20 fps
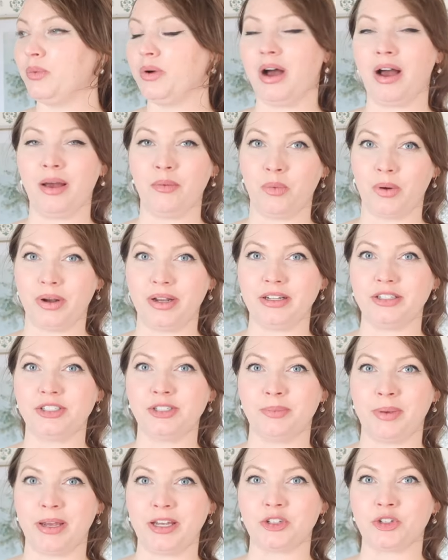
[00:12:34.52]
I wanted
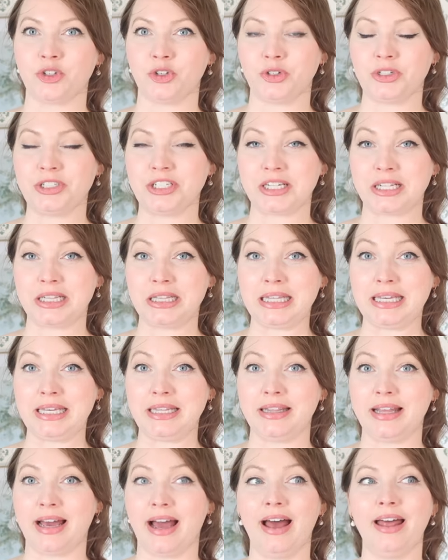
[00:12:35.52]
to make sure to
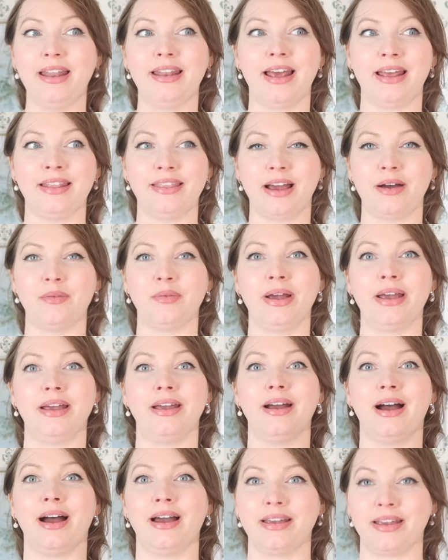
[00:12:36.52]
clean that and that
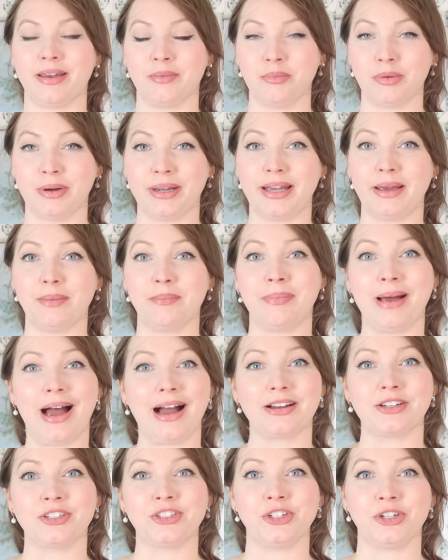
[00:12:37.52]
way I can bring it
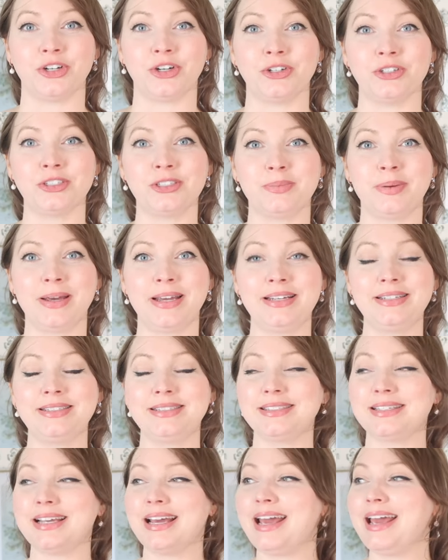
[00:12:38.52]
back to her space